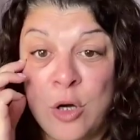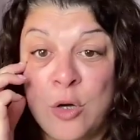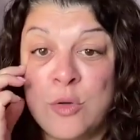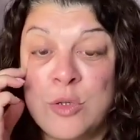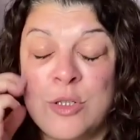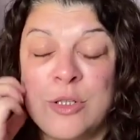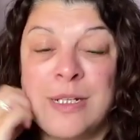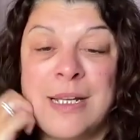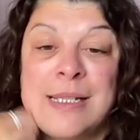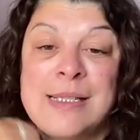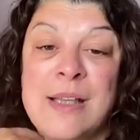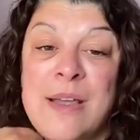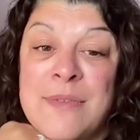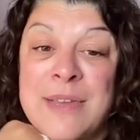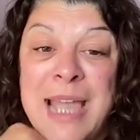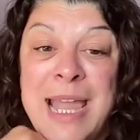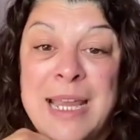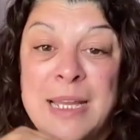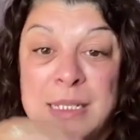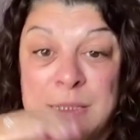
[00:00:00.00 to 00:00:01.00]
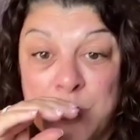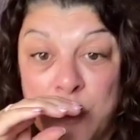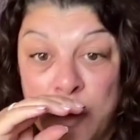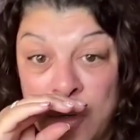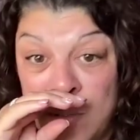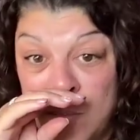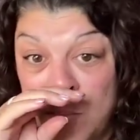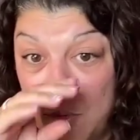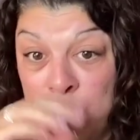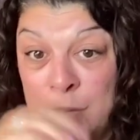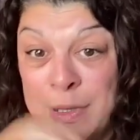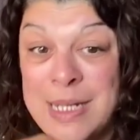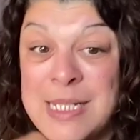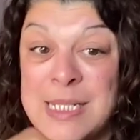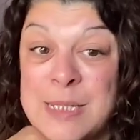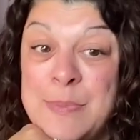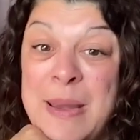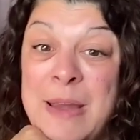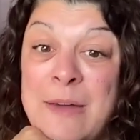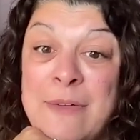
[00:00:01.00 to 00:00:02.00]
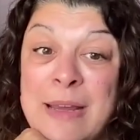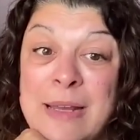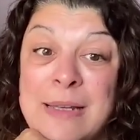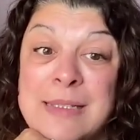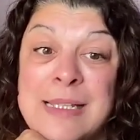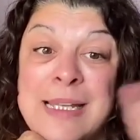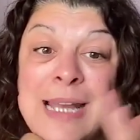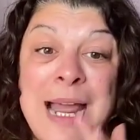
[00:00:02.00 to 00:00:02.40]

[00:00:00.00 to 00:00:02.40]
older and as I've gained more and more experience,